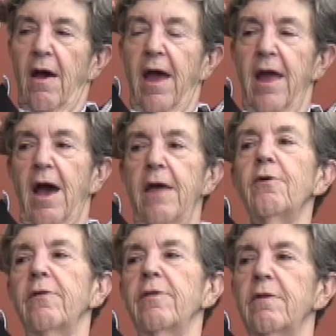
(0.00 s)
I I
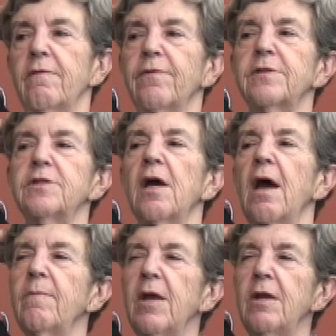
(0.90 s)
thought that the first
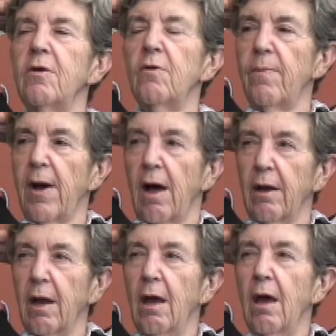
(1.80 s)
time he knew
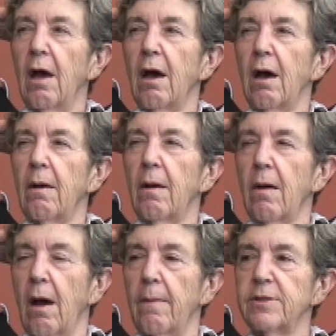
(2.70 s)
about
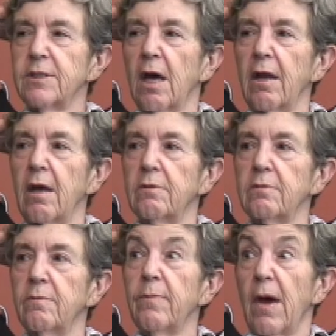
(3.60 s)
uh, Bassanio
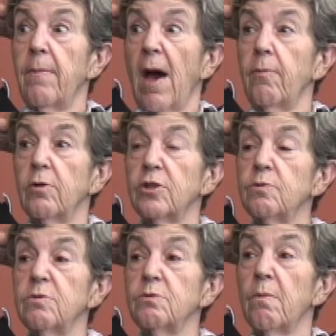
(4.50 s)
about
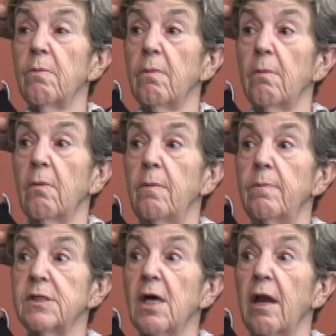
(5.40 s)
Portia was when
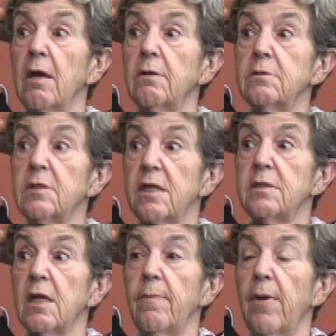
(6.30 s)
Bassanio
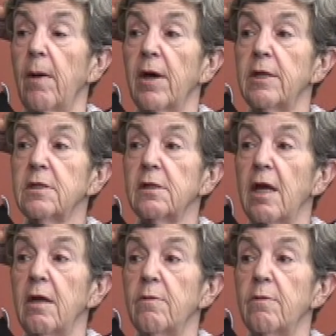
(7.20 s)
says "If Belmont is a lady